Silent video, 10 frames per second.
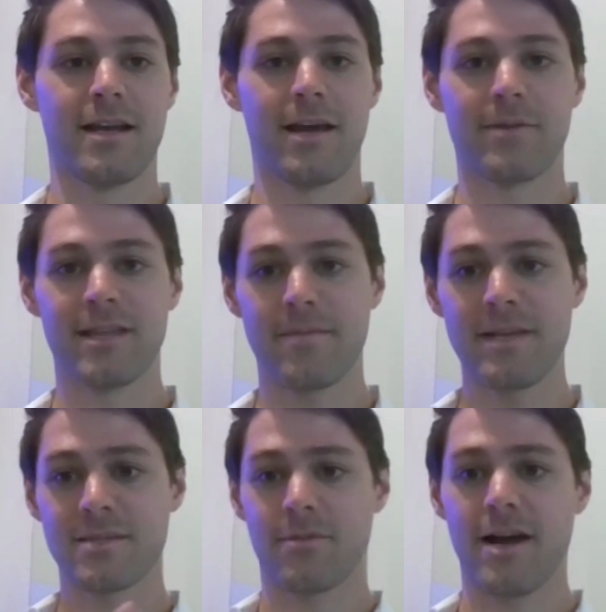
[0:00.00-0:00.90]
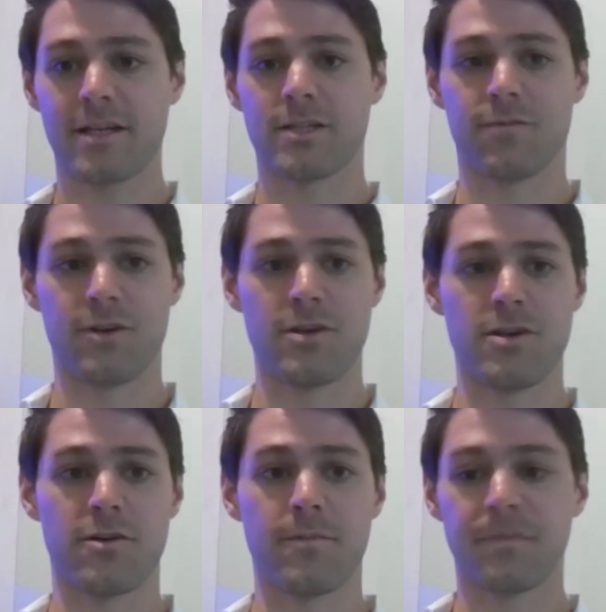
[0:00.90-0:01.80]
And what that means in practice for
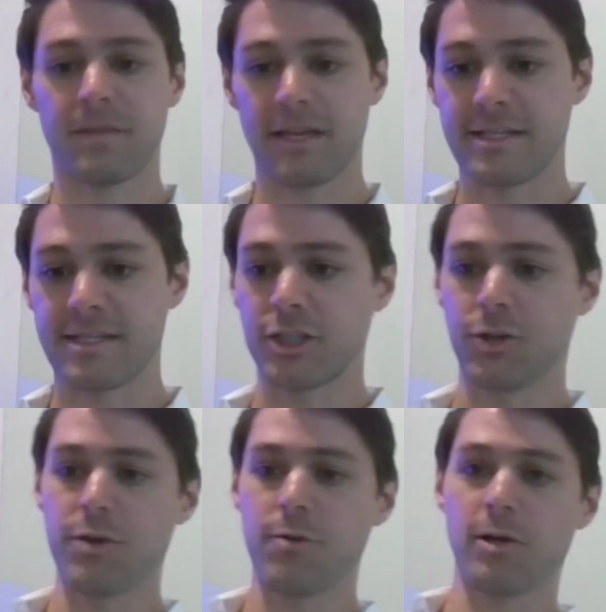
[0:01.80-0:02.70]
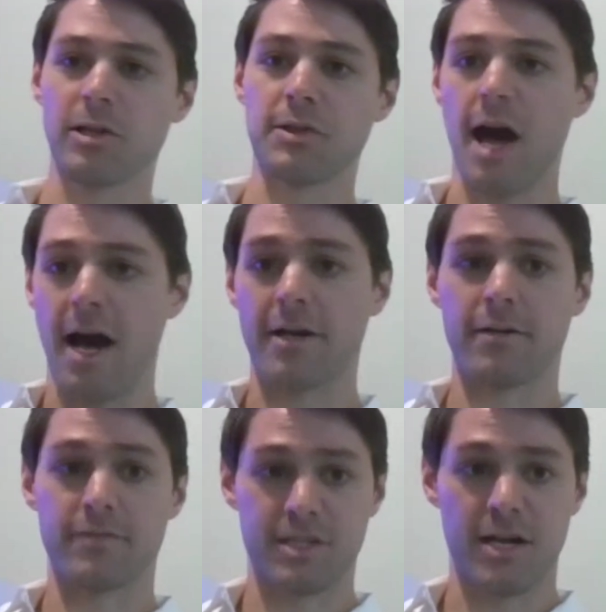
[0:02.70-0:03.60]
you is they show you a lot
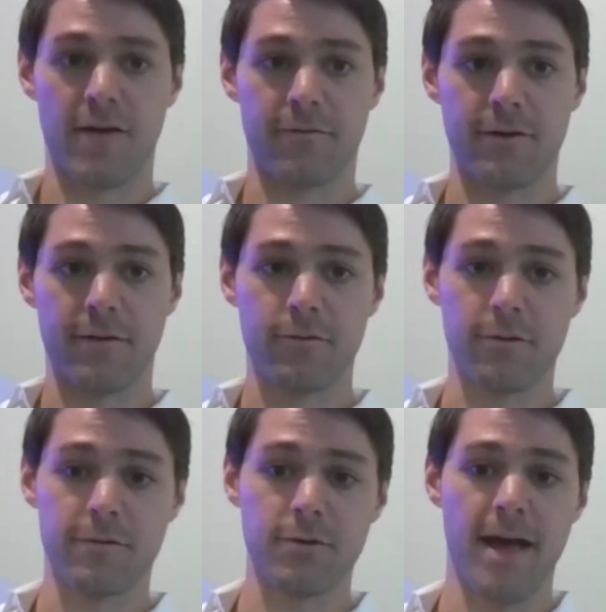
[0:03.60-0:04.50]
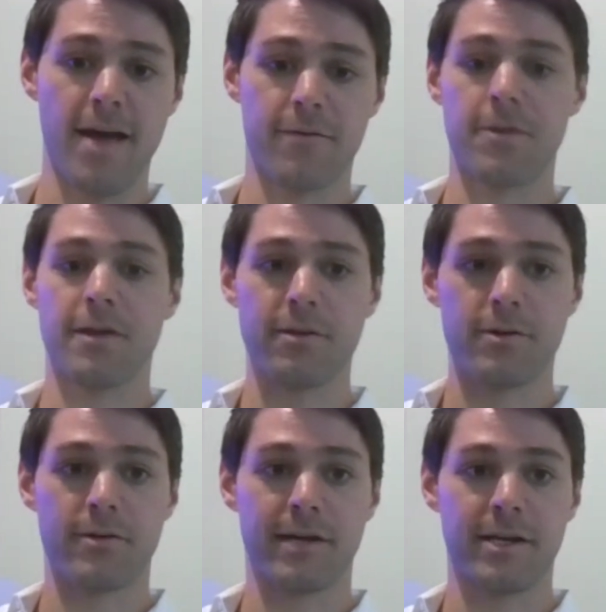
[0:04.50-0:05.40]
of stuff. You have to review everything you were
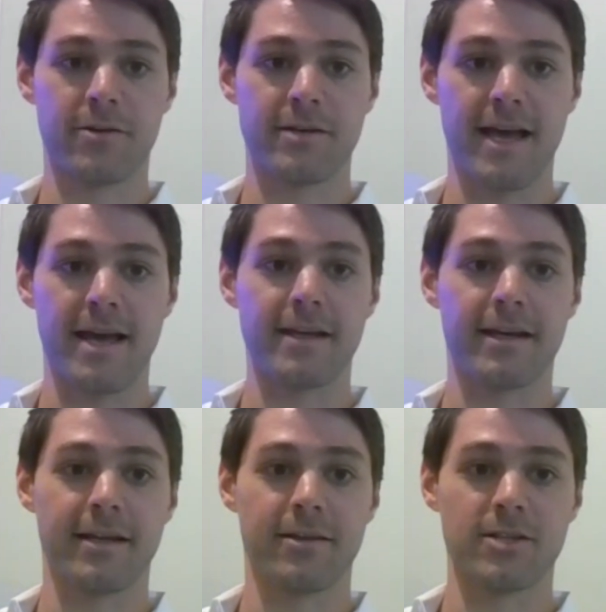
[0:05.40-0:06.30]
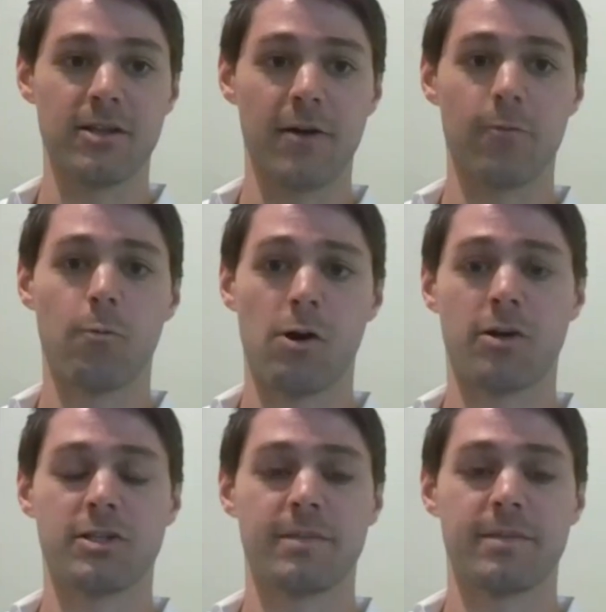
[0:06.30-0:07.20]
doing in your day. And there's a lot of
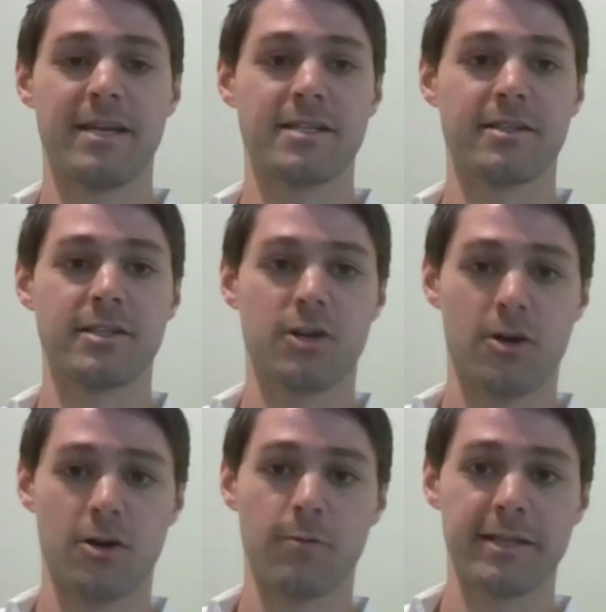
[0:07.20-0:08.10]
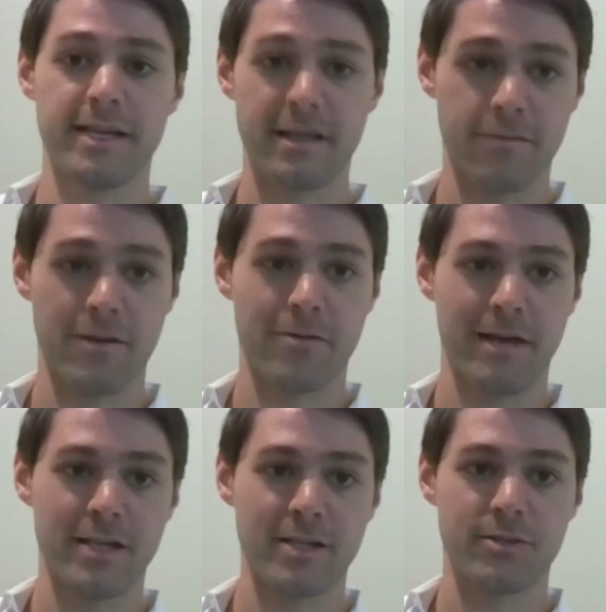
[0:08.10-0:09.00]
work to basically turn what they give you
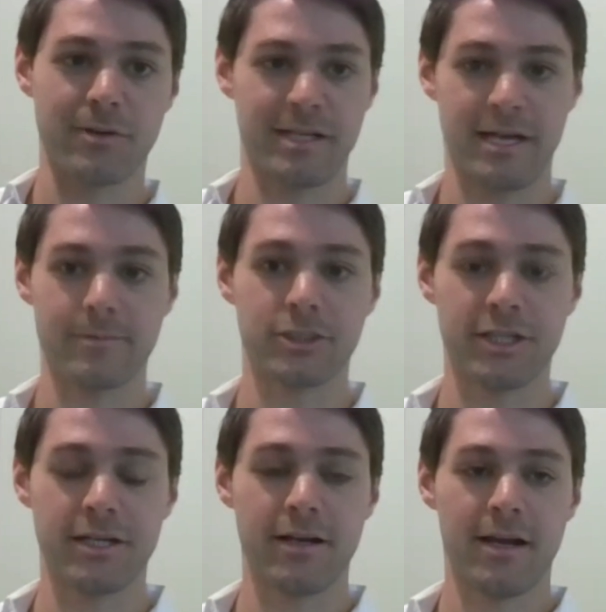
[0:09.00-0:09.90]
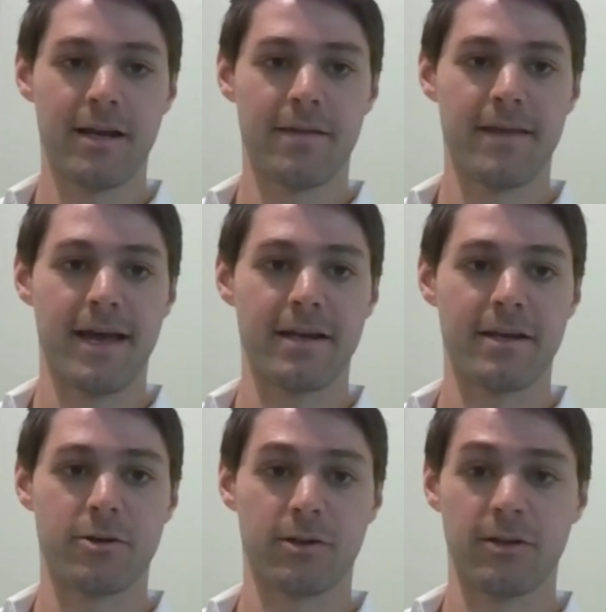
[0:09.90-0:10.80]
into a timesheet that
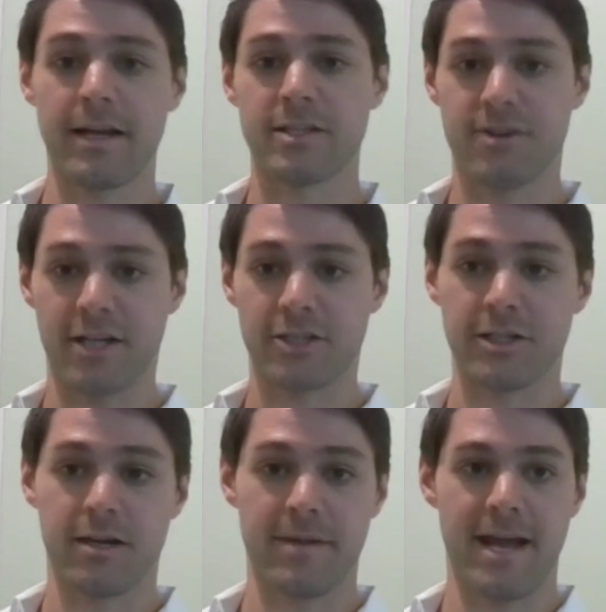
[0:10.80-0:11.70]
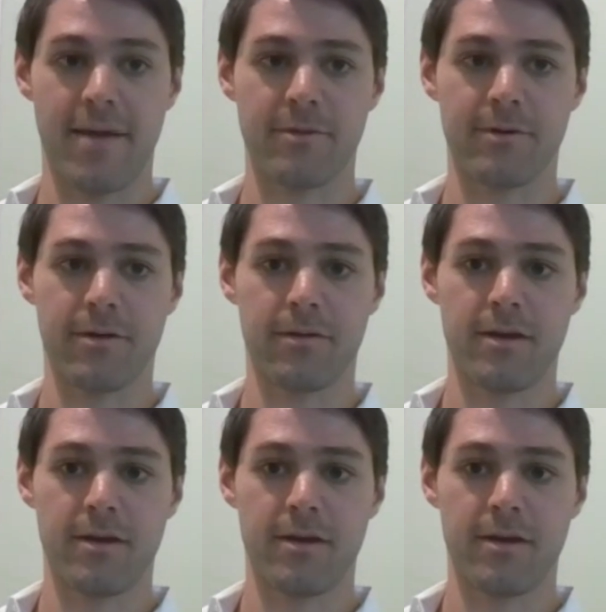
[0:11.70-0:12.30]
your clients are actually going to be happy with.